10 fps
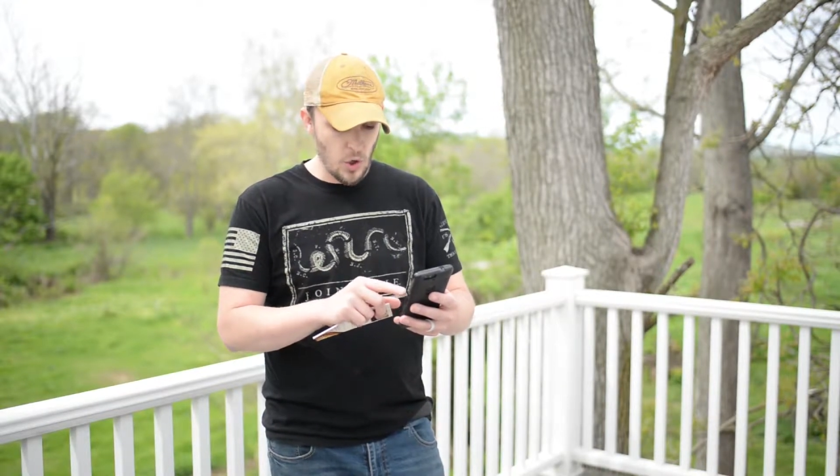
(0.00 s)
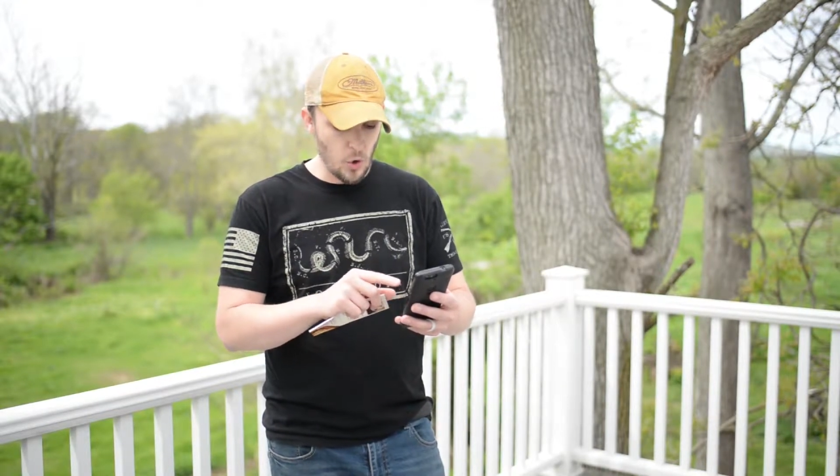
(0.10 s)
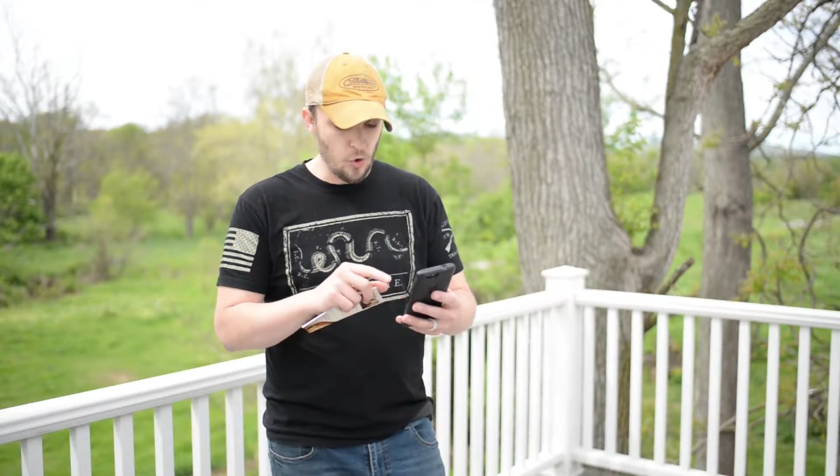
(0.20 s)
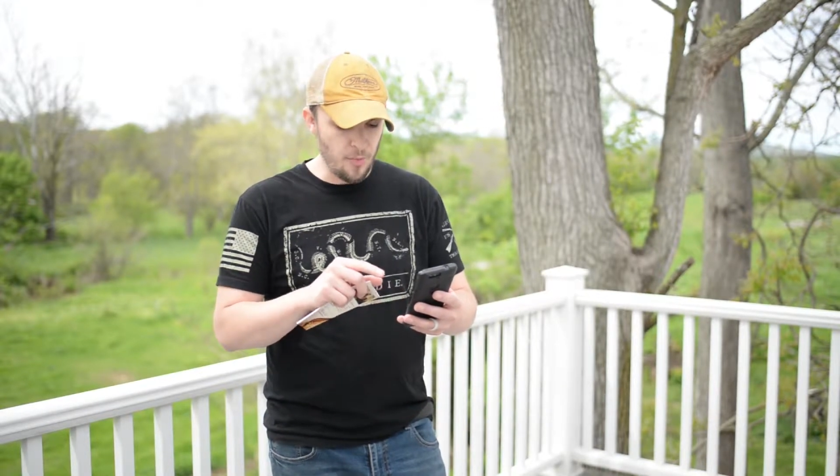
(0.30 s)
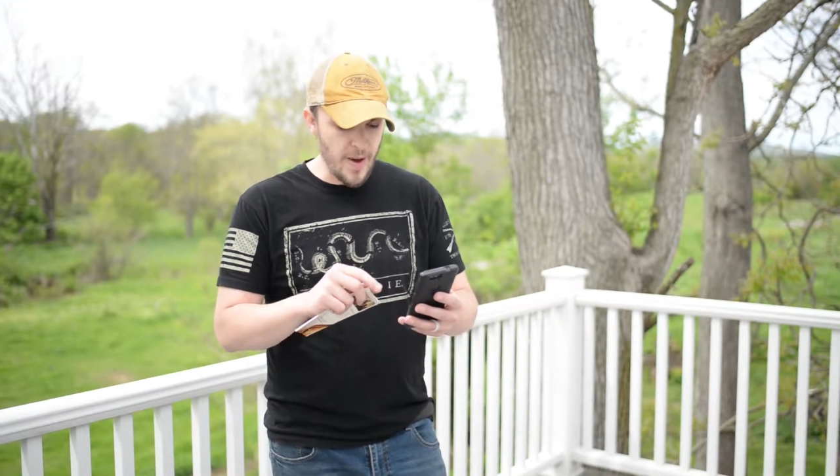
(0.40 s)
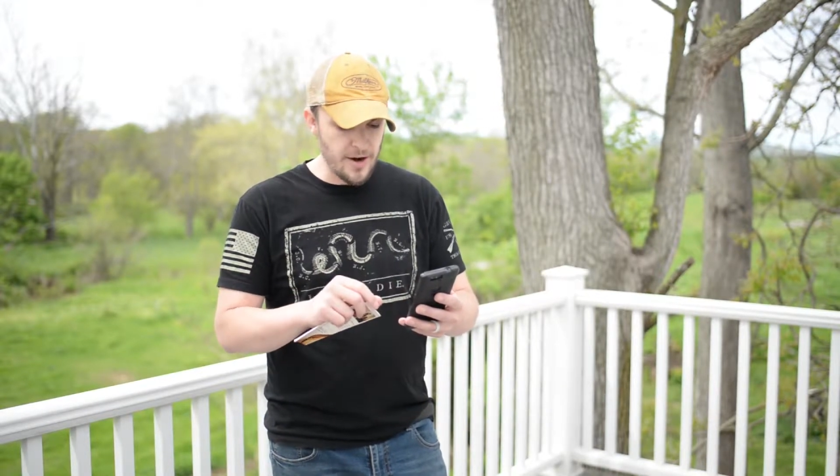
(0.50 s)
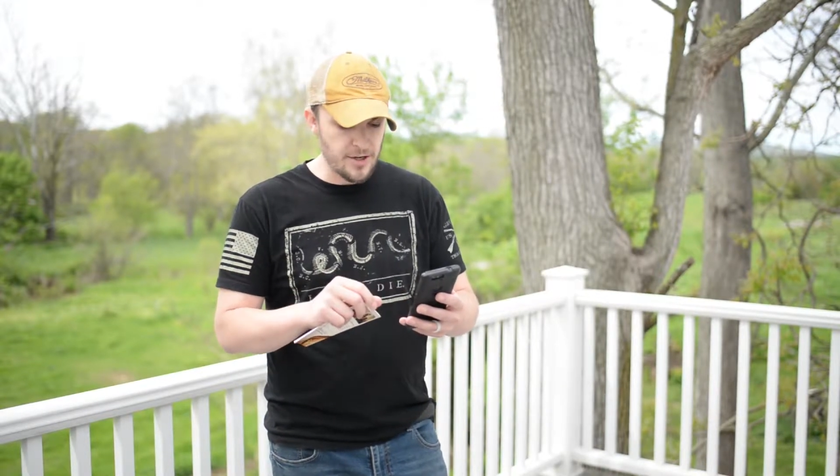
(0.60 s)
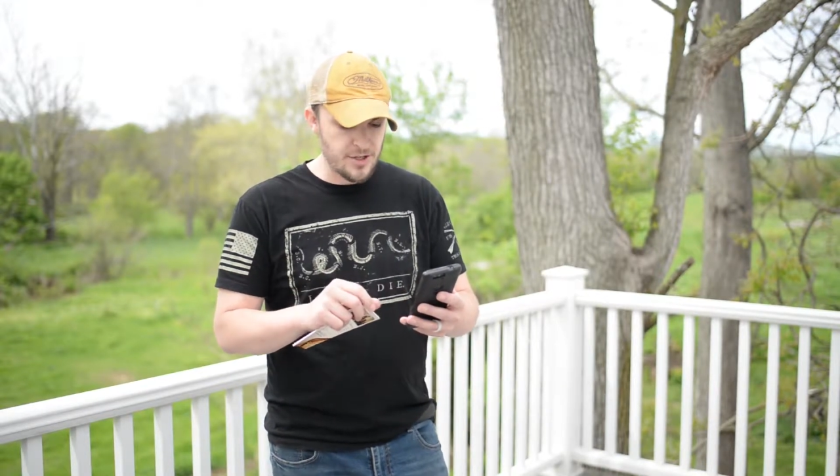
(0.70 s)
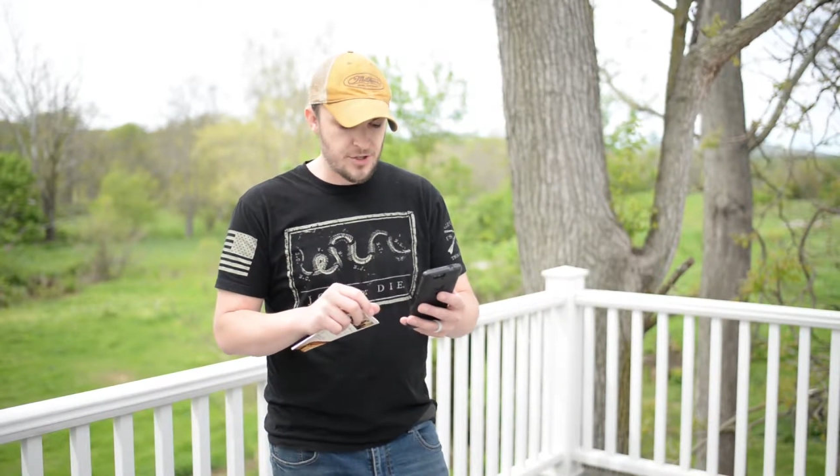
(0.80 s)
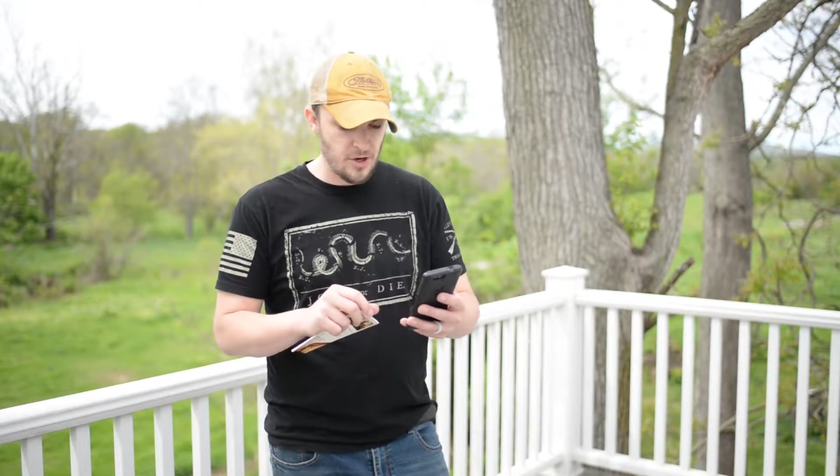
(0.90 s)
or who better
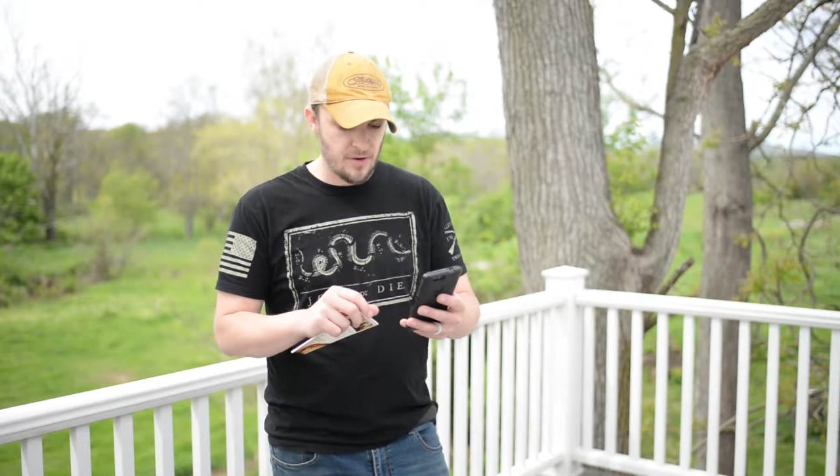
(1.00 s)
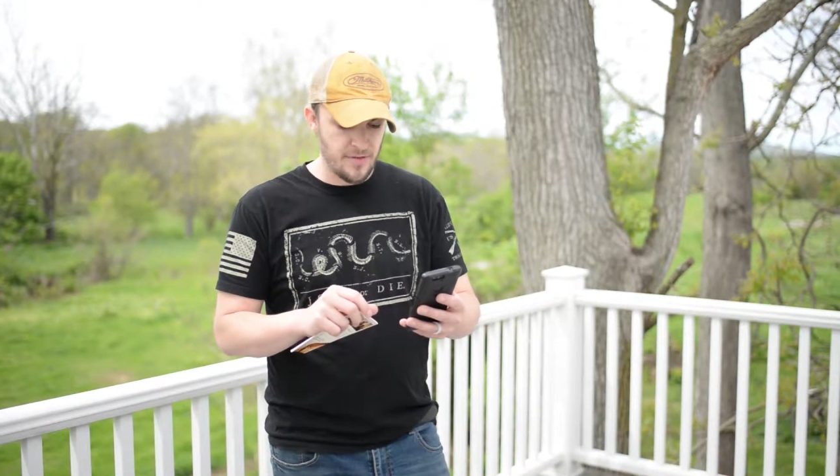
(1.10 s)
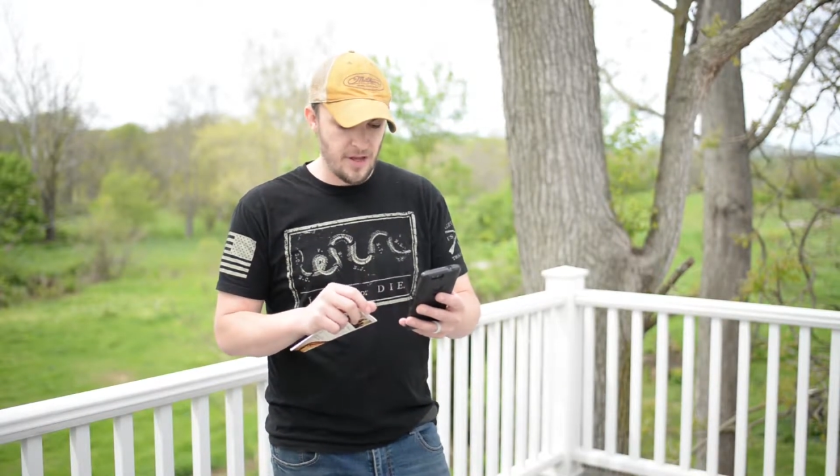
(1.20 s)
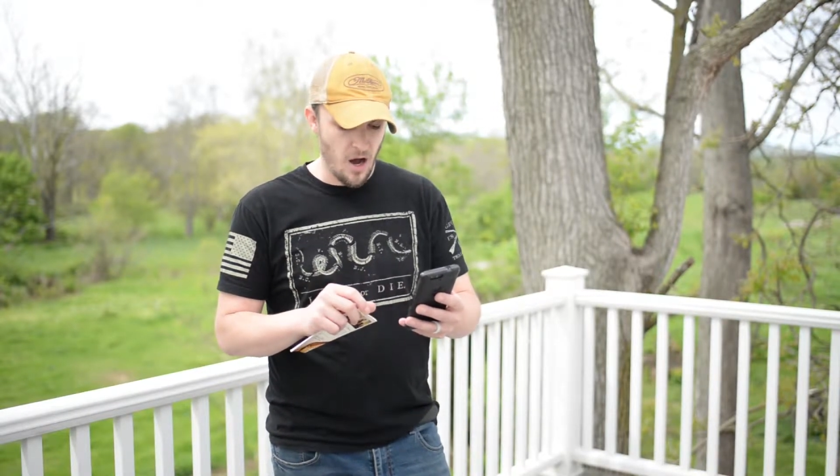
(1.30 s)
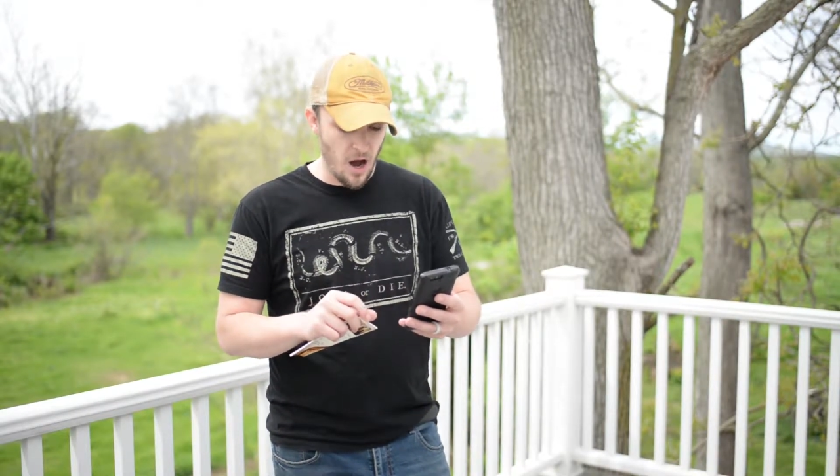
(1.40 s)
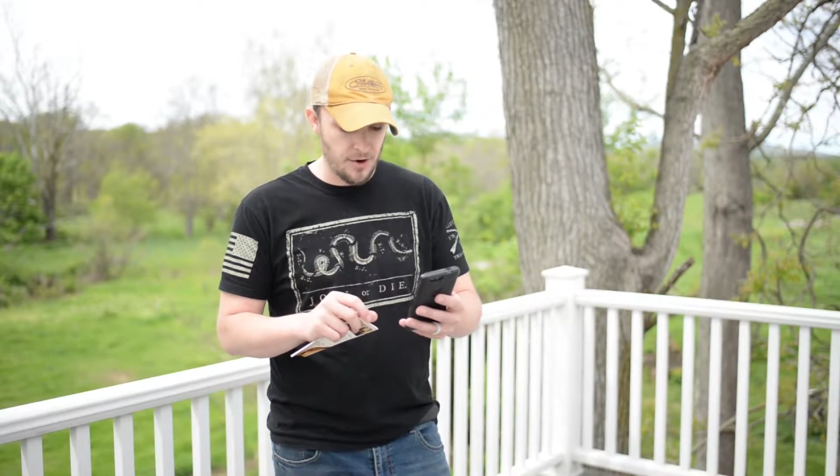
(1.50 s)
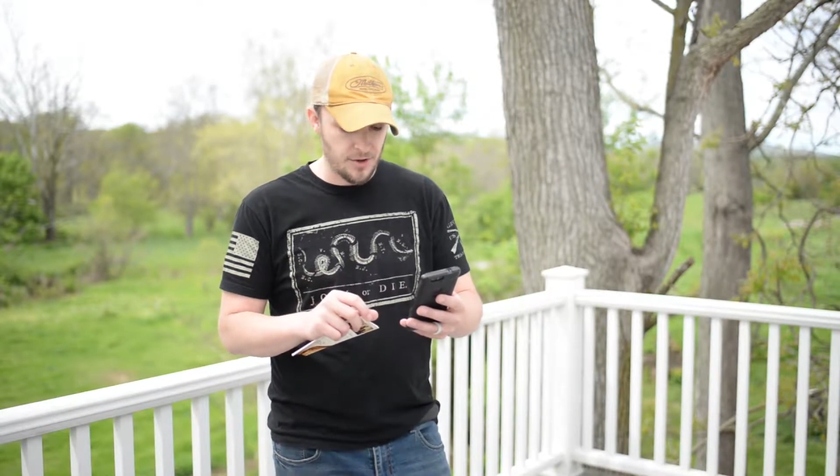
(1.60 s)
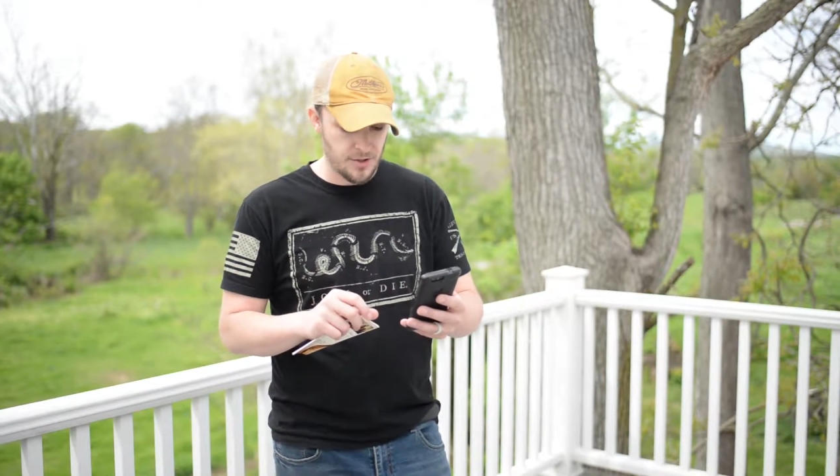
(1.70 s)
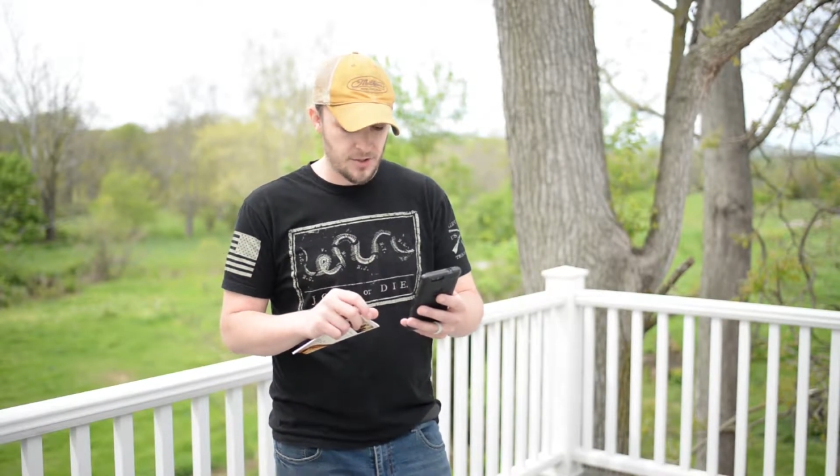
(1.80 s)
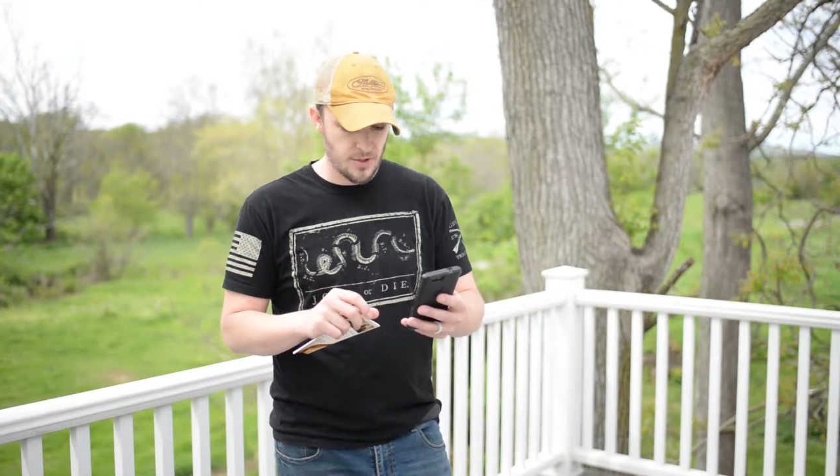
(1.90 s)
deserved the
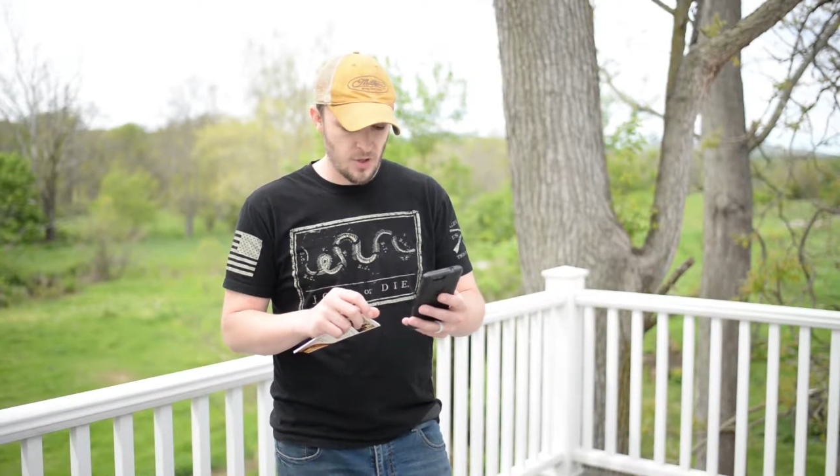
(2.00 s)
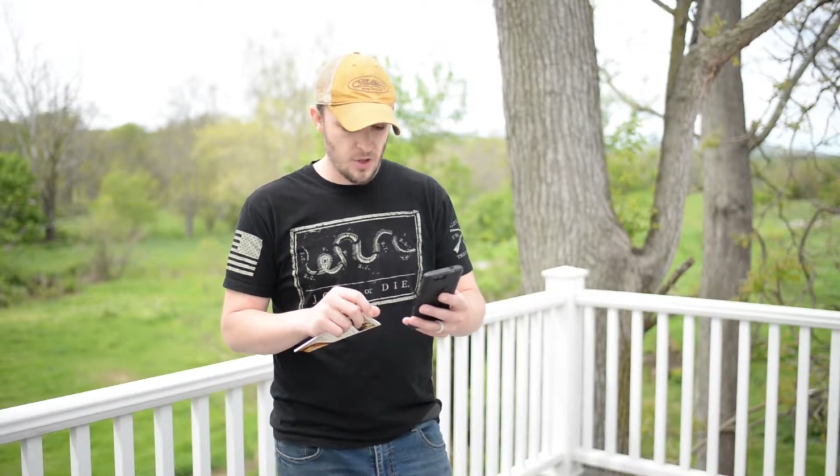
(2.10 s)
honors